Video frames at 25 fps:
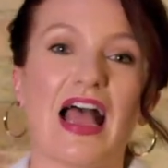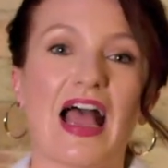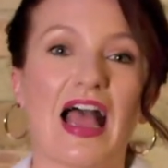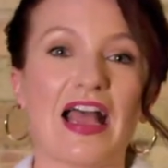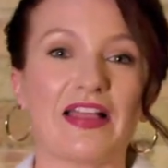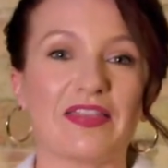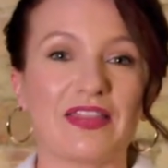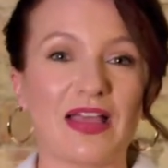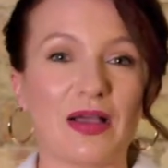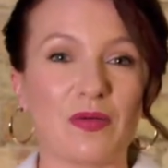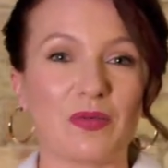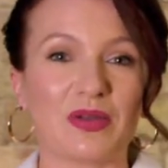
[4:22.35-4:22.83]

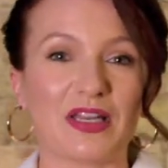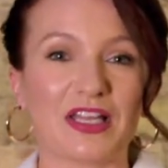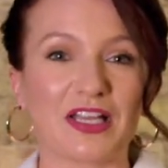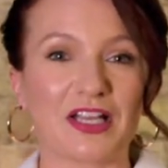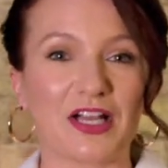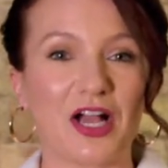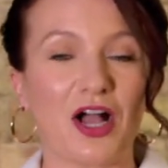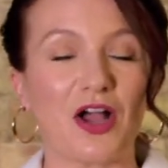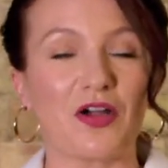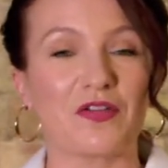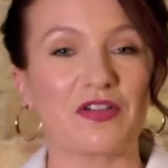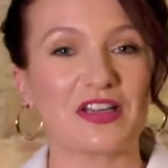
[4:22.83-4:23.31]
and that will
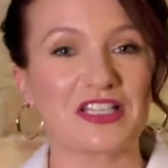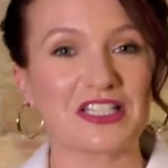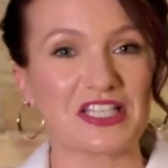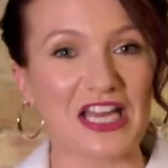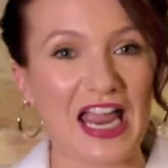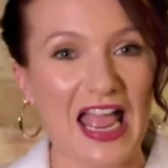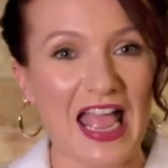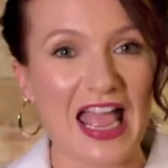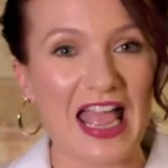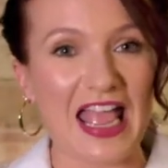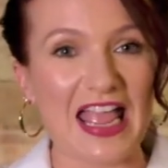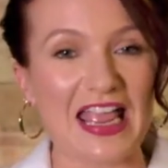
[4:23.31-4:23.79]
encourage
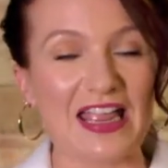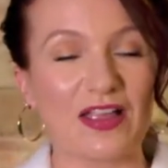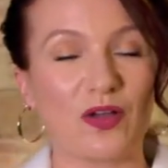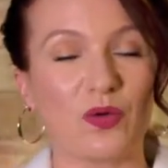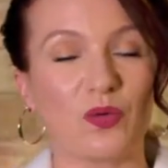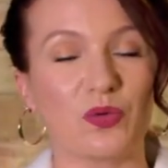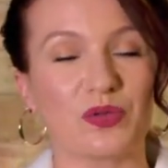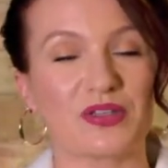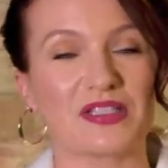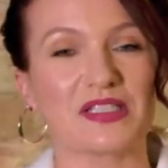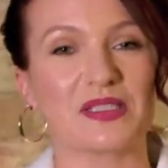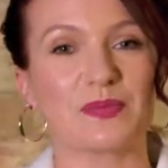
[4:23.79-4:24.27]

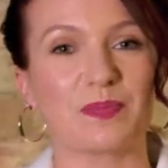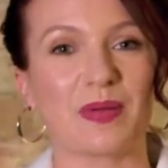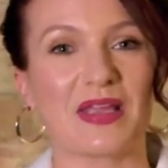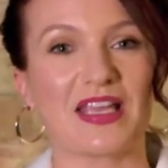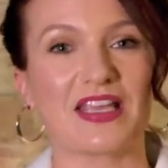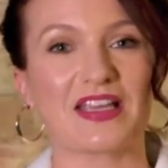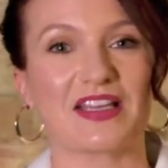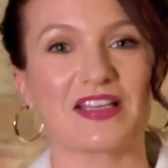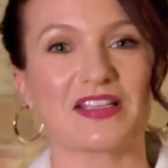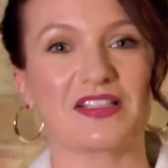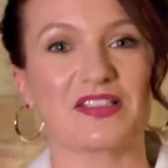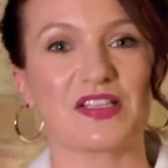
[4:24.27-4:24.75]
all the
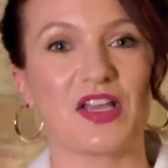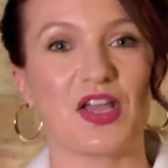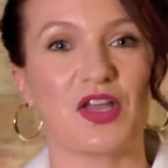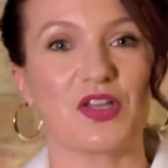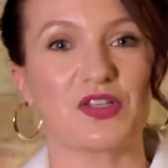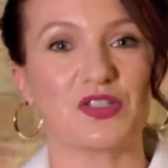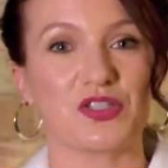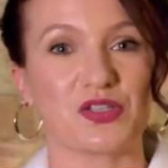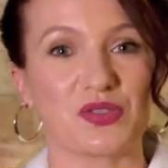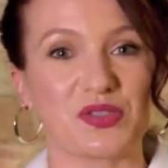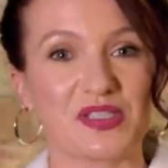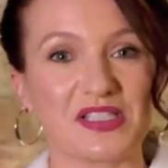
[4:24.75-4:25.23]
speakers
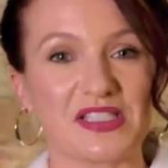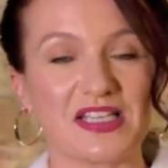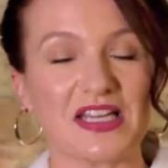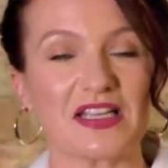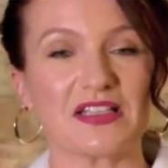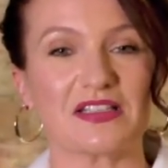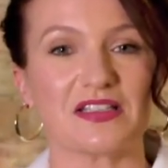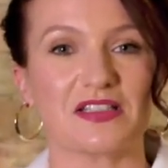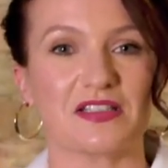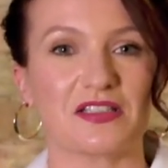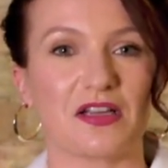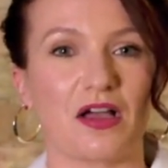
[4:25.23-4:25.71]
to
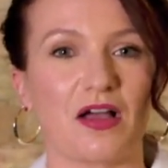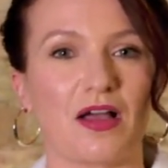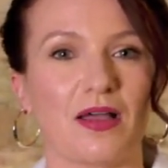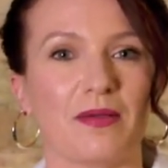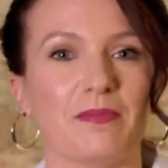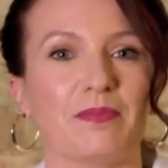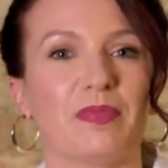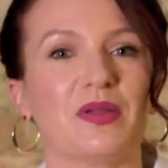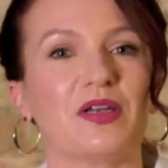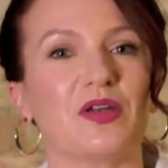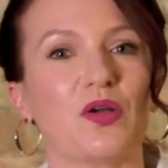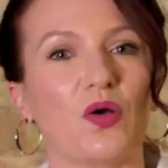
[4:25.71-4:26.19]
stick to
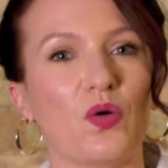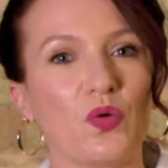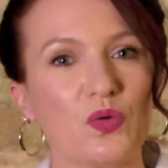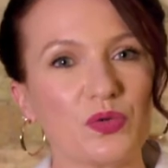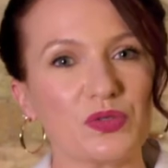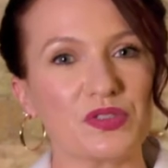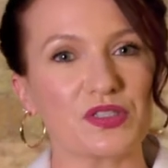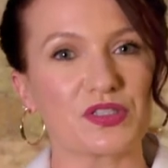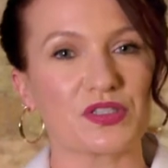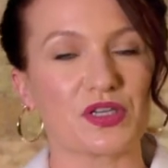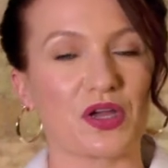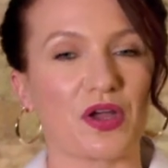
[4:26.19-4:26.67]
time, but
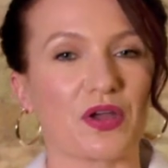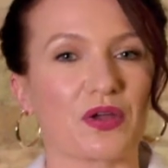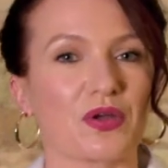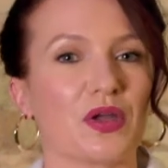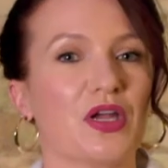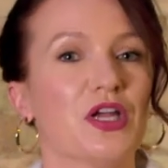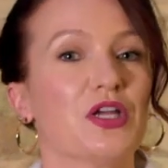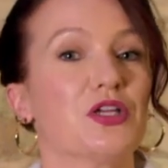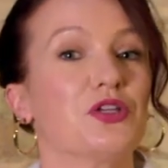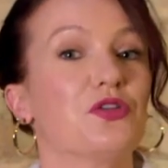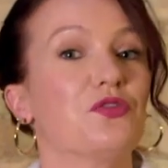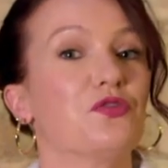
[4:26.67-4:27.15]
also
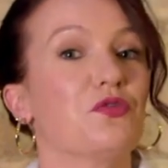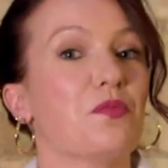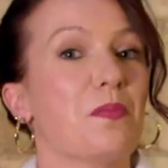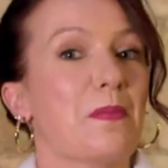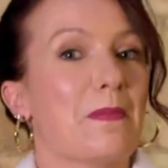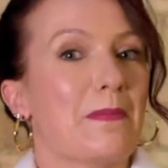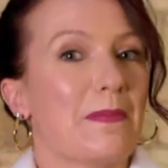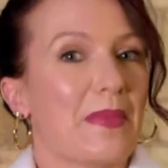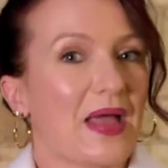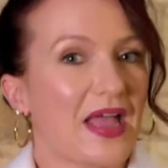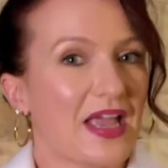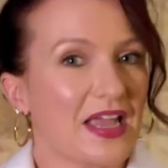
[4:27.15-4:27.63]
you've
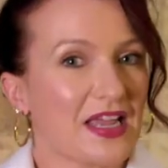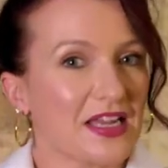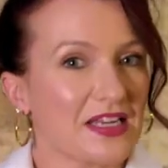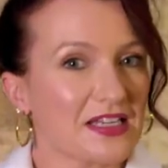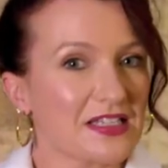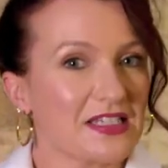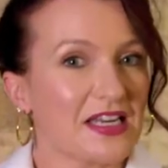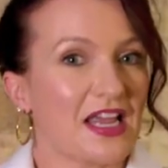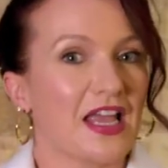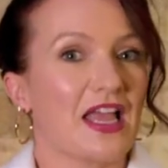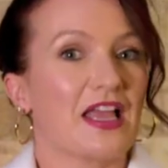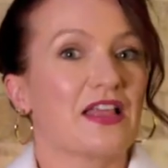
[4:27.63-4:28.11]

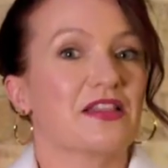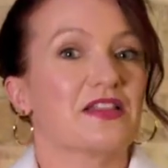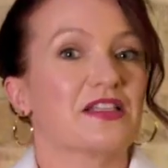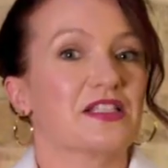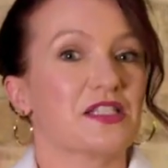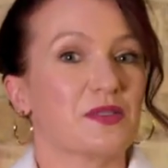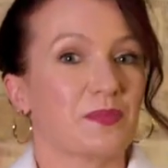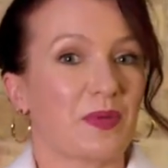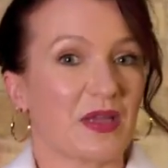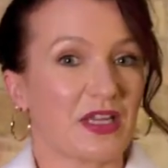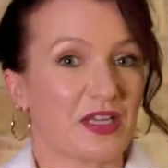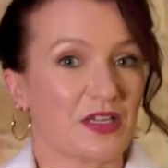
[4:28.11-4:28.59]
made the
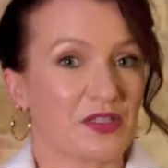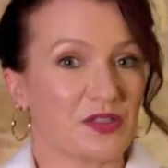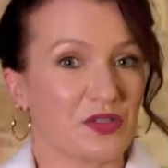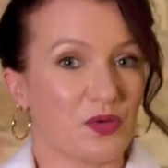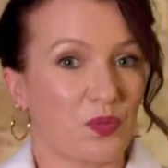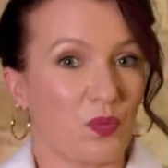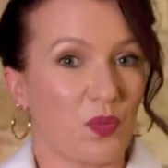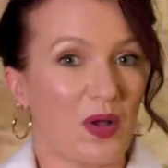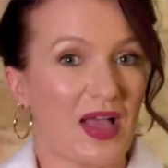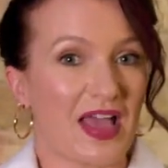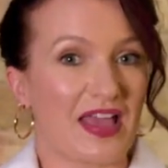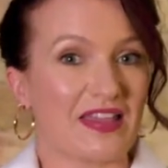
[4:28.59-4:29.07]
speakers
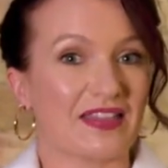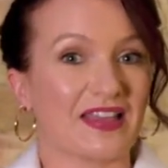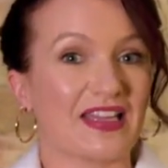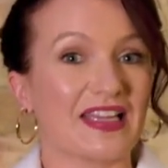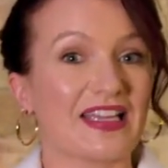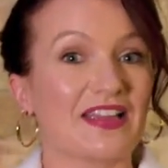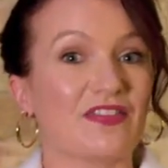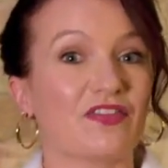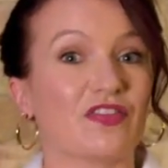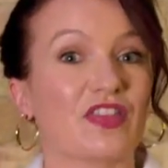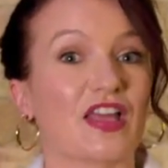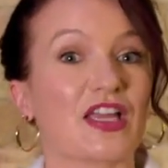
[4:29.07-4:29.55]
aware that
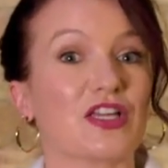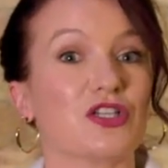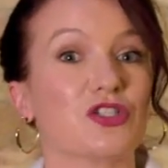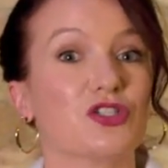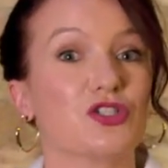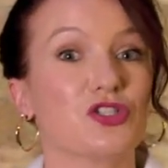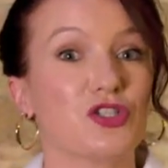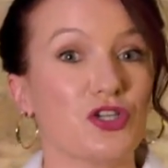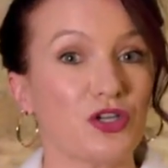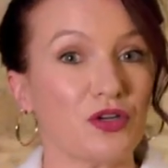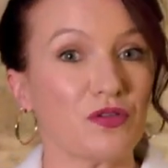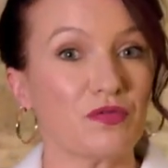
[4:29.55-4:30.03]
if they
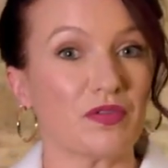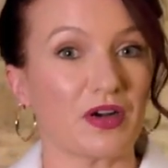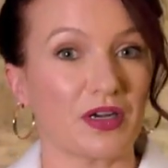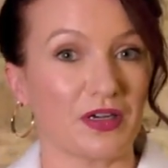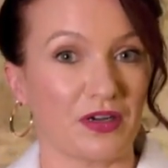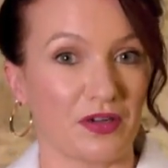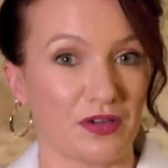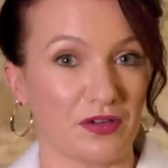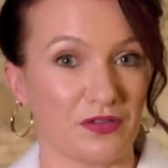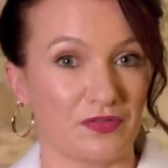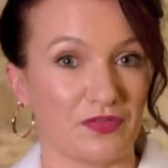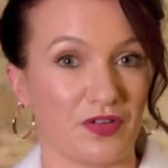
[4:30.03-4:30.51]
do run
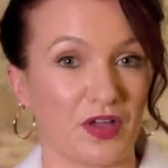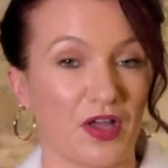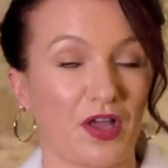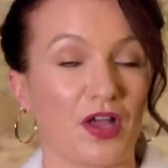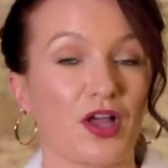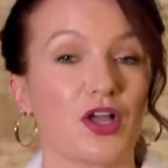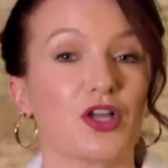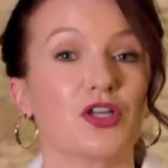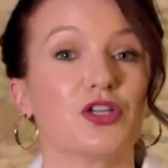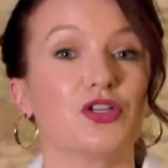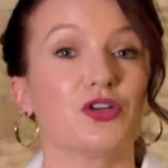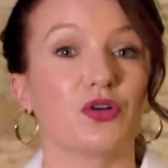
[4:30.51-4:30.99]
over,
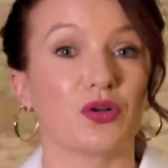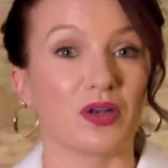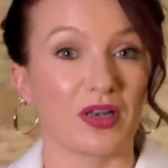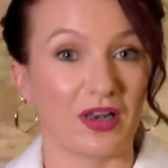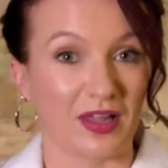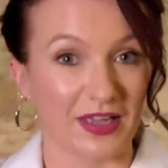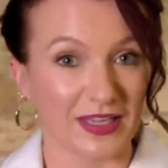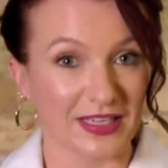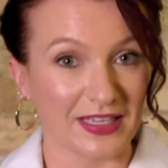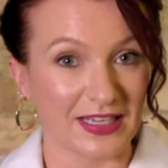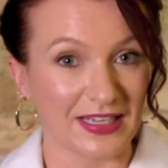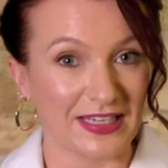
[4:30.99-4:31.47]
you're
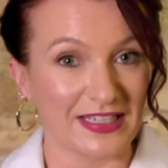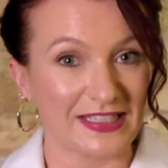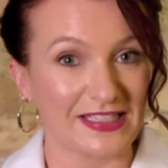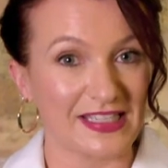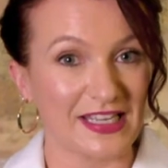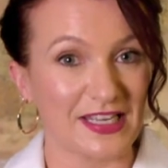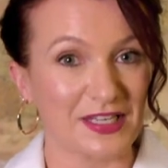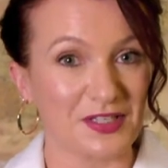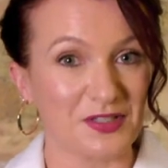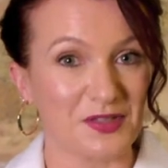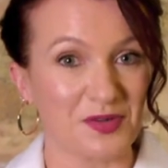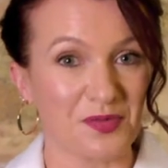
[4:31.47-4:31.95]
likely
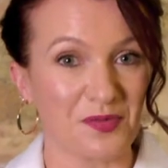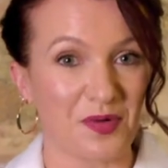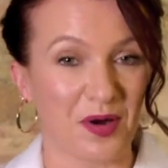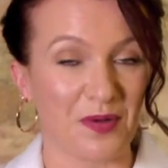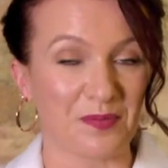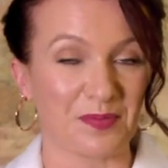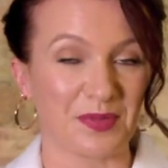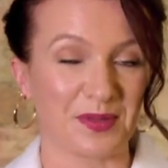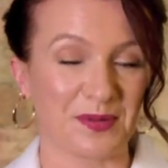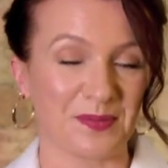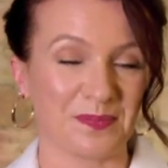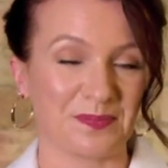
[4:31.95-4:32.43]
to
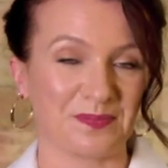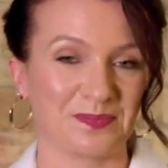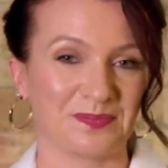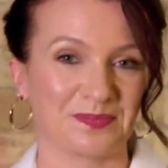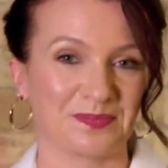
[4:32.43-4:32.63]
interrupt them.